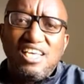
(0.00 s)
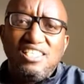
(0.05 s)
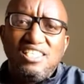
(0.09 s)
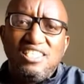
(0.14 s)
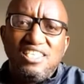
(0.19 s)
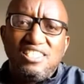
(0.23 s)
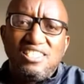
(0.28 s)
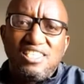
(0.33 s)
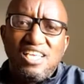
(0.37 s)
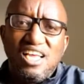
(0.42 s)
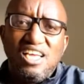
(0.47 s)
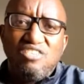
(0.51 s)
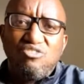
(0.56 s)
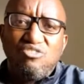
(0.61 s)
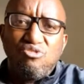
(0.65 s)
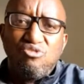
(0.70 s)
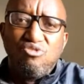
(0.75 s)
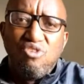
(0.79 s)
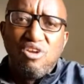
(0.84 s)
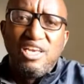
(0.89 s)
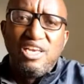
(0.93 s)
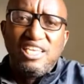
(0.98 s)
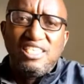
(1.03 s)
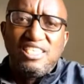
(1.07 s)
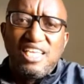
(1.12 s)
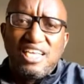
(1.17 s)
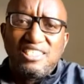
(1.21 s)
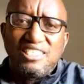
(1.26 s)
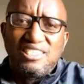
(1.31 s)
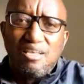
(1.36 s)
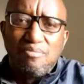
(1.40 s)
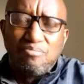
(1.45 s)
and the trade union
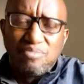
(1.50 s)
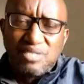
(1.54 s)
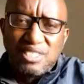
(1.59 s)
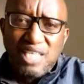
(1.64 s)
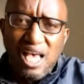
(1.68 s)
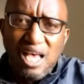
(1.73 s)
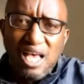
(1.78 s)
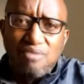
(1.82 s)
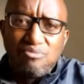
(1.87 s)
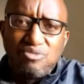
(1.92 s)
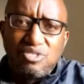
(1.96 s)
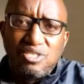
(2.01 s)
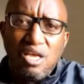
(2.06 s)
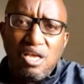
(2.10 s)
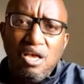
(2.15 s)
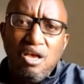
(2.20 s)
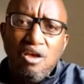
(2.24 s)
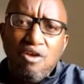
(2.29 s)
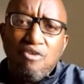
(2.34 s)
leaders themselves,